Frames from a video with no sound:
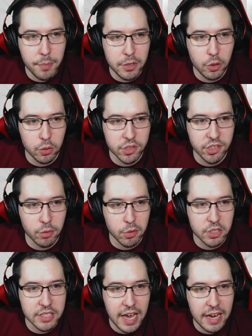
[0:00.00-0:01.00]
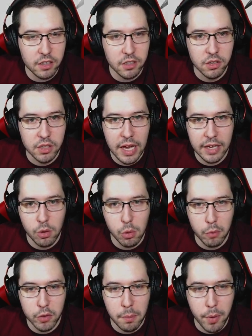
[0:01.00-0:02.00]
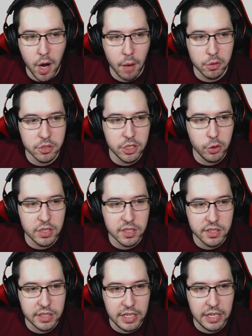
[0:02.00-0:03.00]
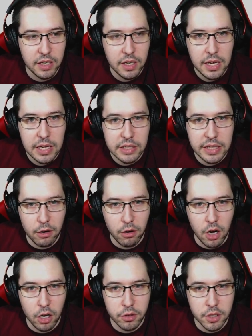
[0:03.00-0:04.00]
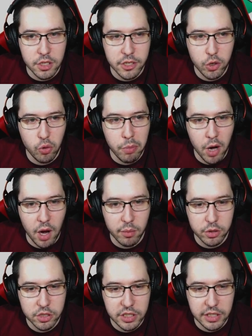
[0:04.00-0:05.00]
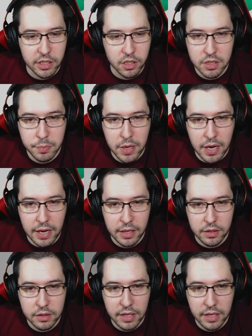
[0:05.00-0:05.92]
and you go to Terminal Tackle and go over to bobbers, you can see there are the new bobbers here. Buy the